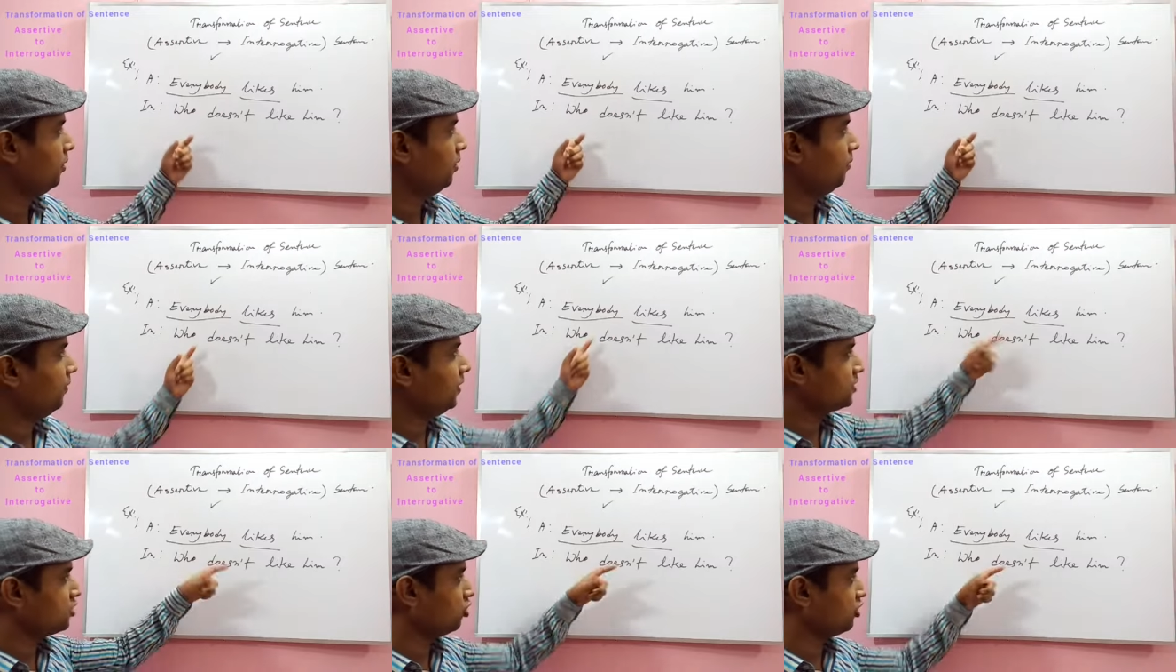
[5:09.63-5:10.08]

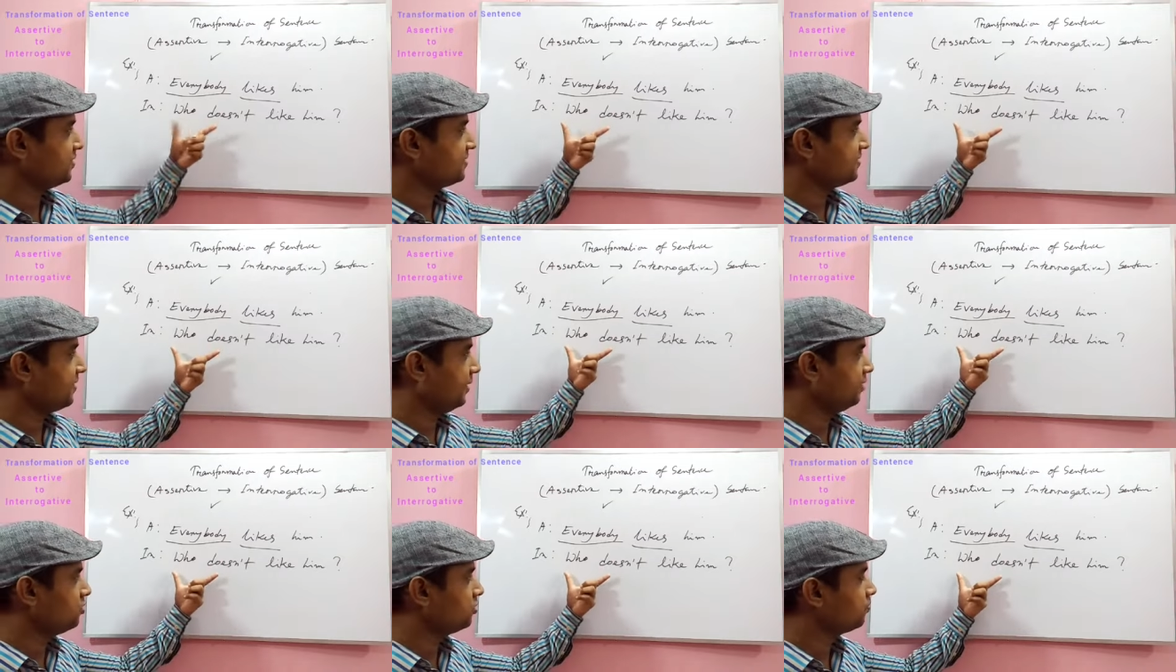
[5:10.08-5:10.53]
Please notice
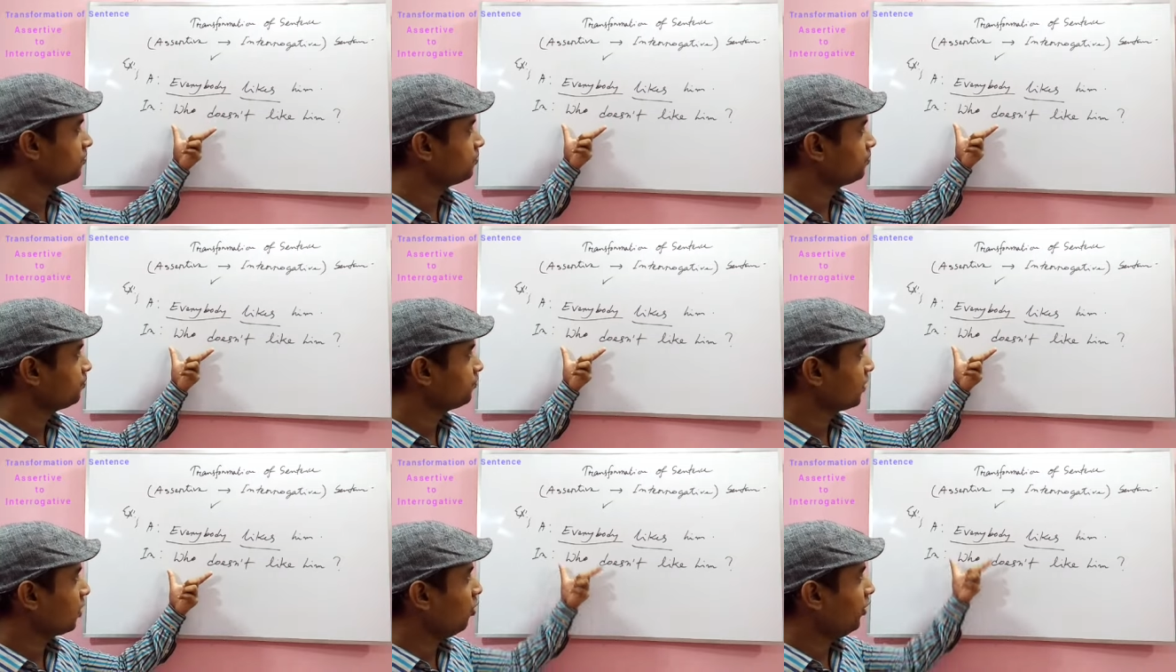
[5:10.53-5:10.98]

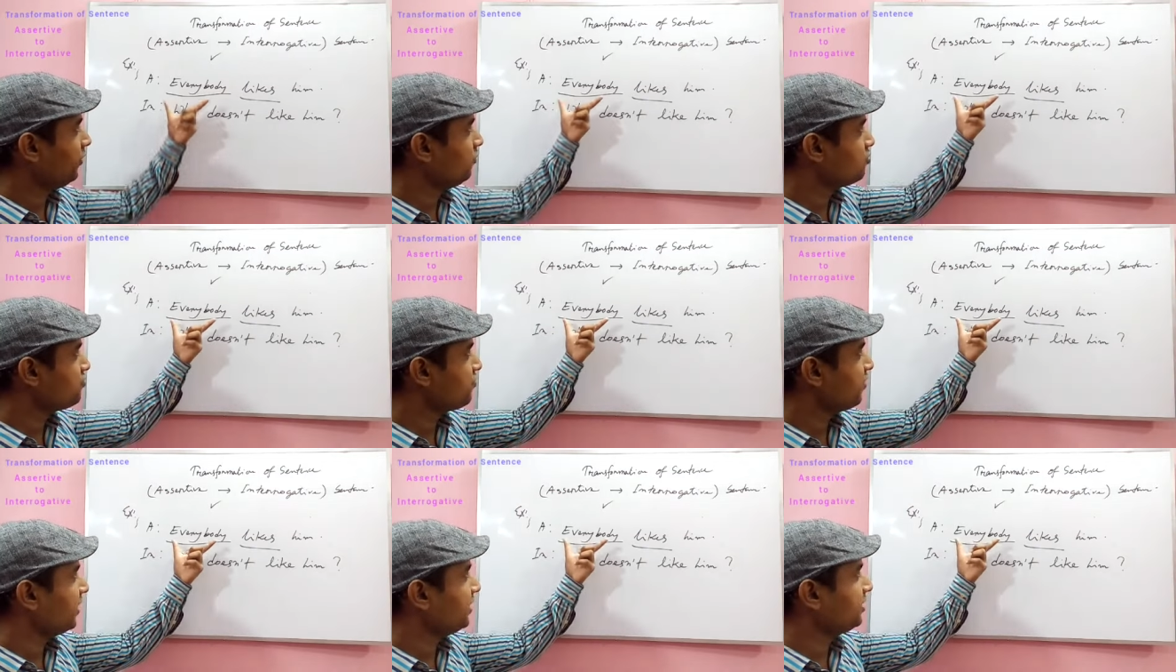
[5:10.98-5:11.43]
that when
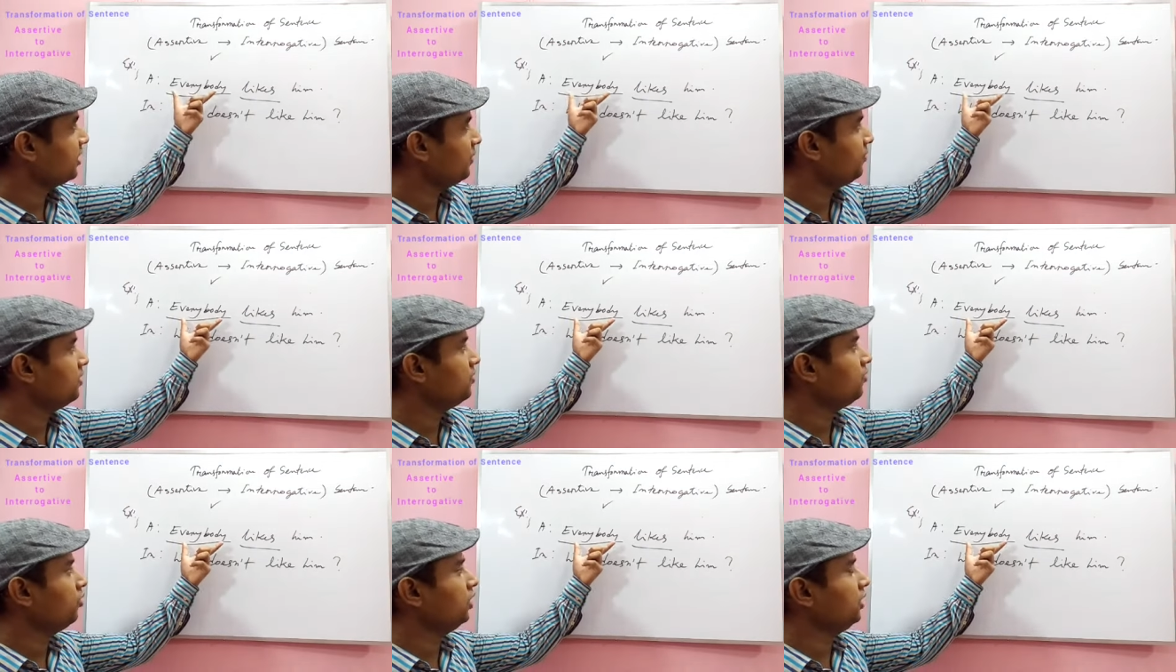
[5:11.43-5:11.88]
you find
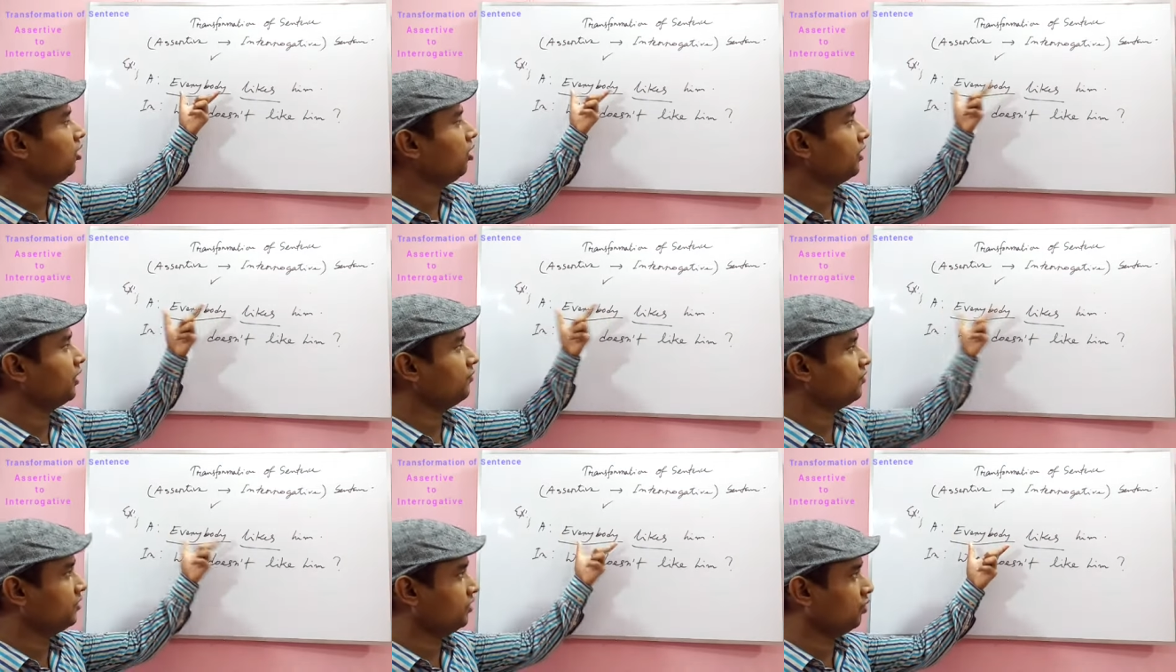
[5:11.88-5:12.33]
everybody
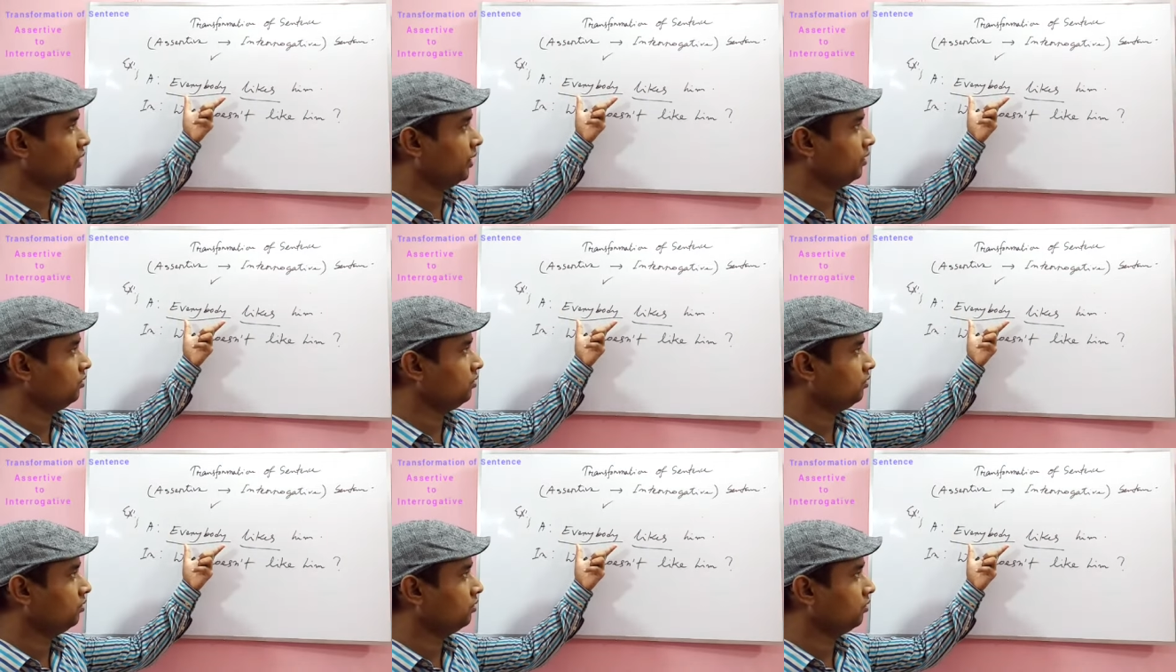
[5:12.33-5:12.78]
or
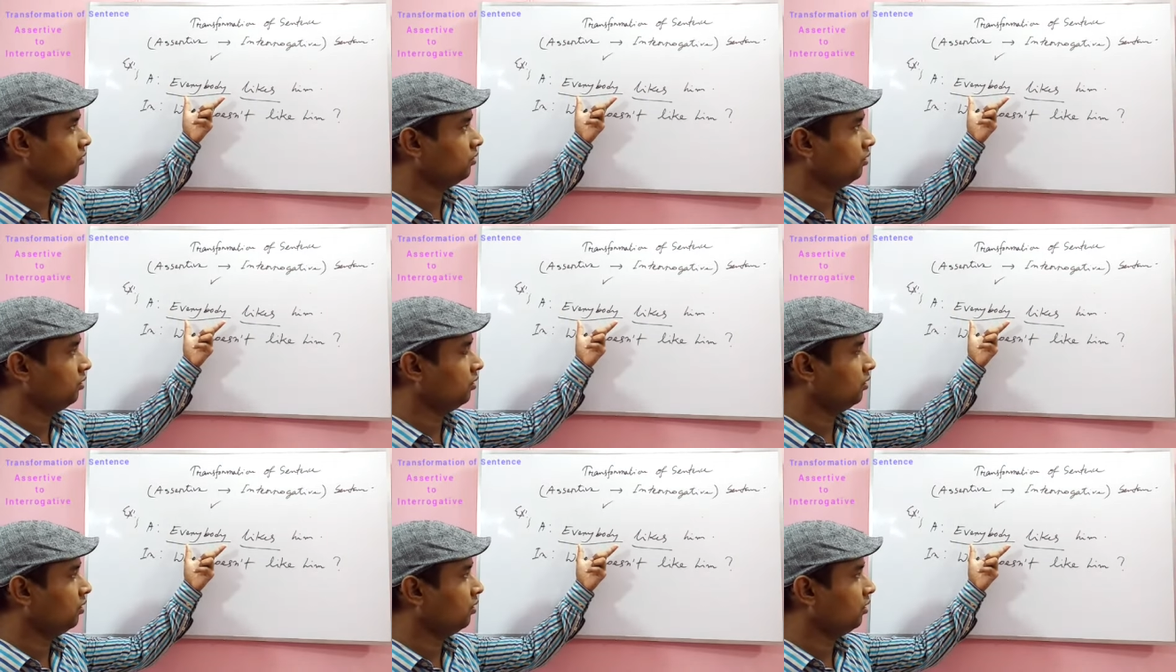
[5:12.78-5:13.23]
everyone,
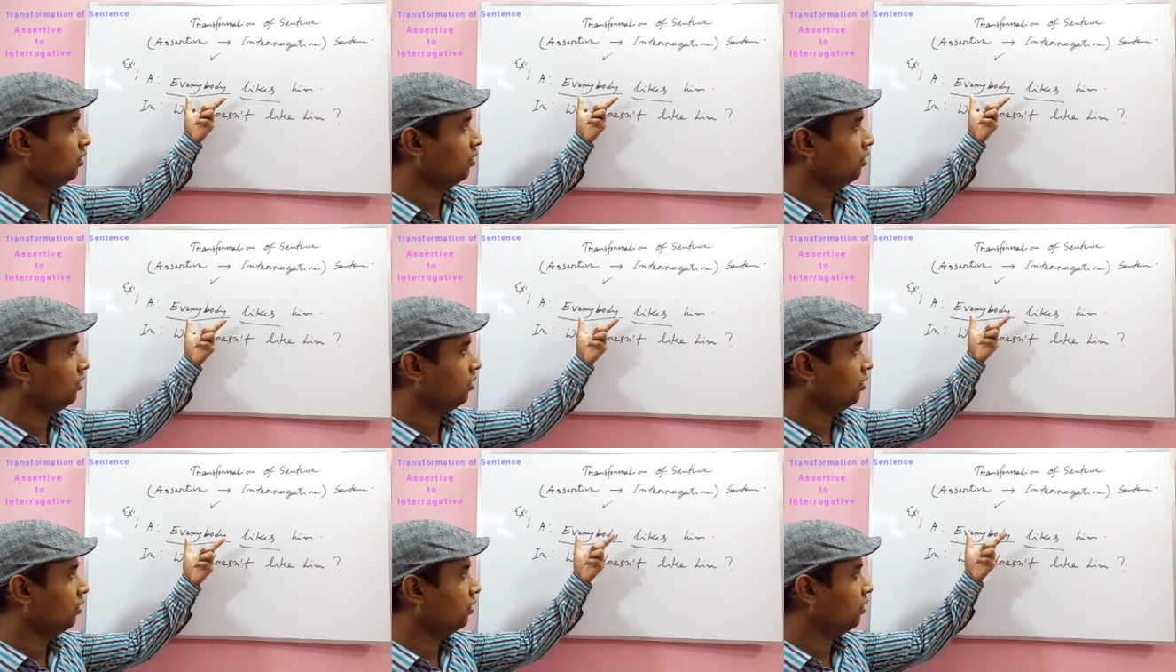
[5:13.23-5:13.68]

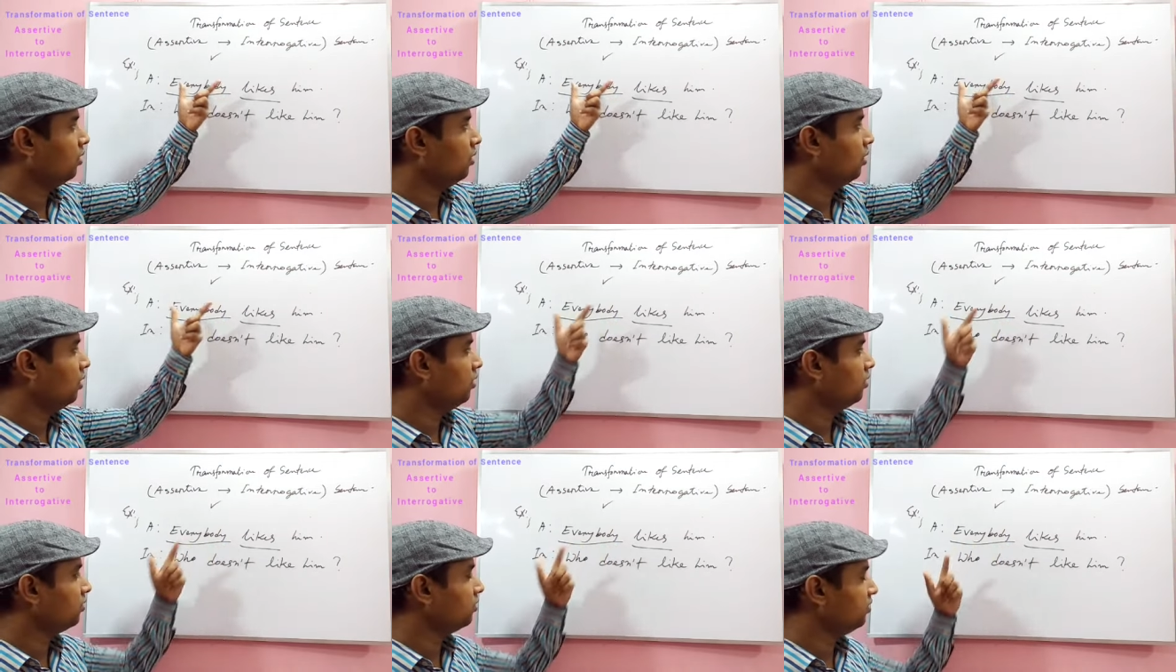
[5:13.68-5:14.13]

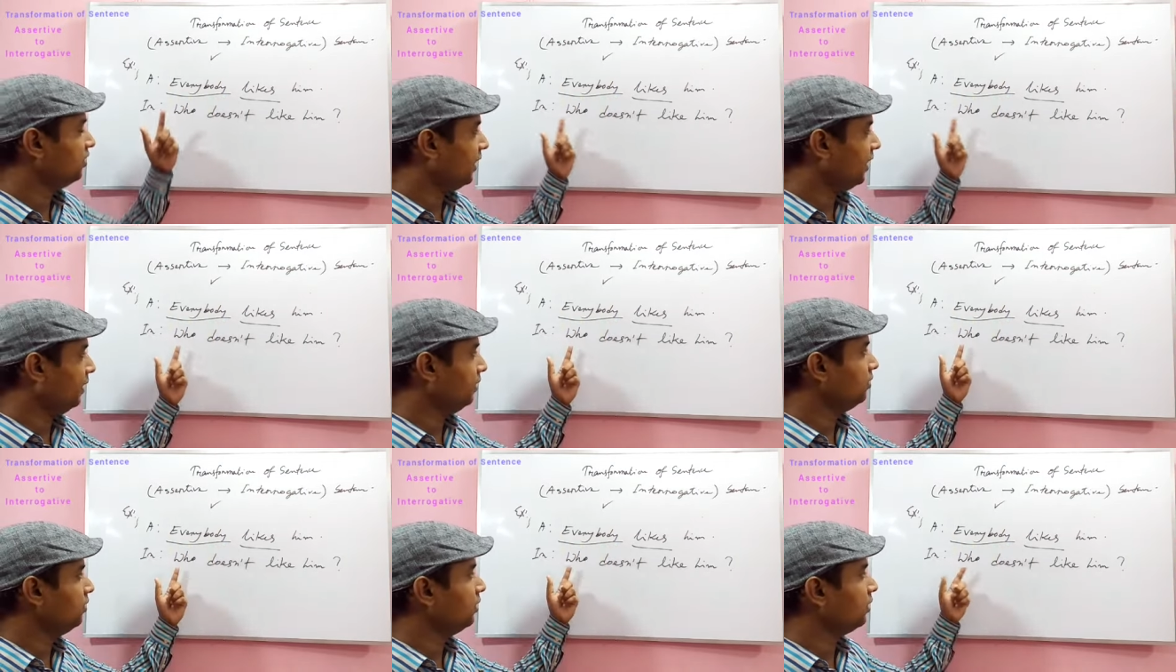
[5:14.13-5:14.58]

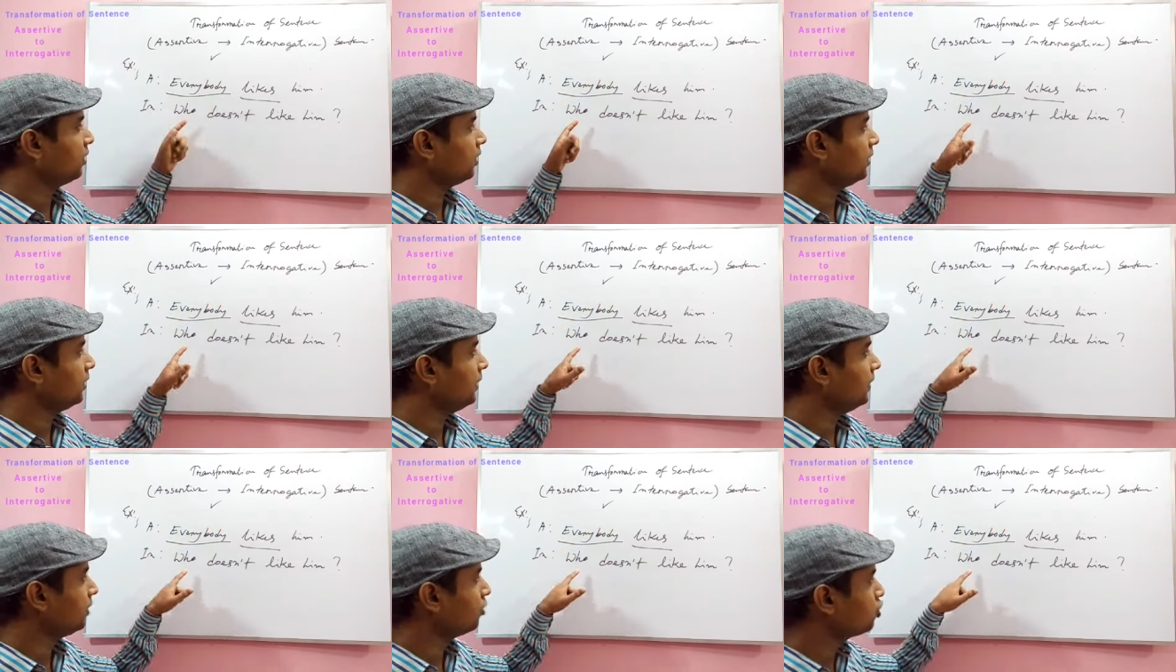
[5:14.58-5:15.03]

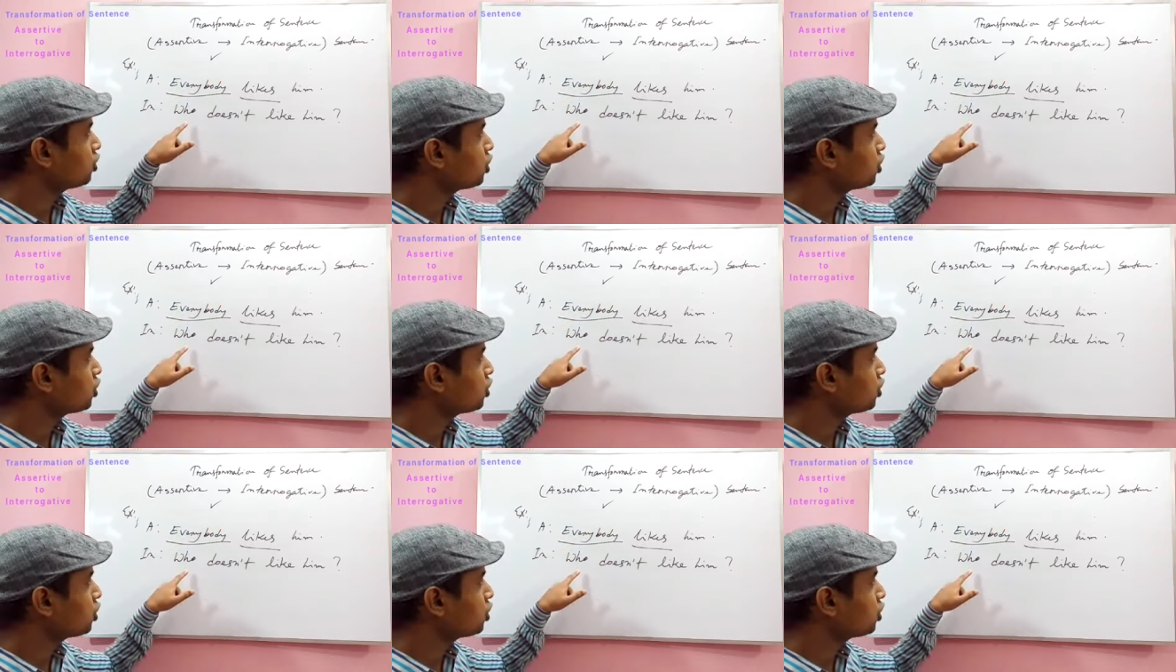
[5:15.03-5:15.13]
then you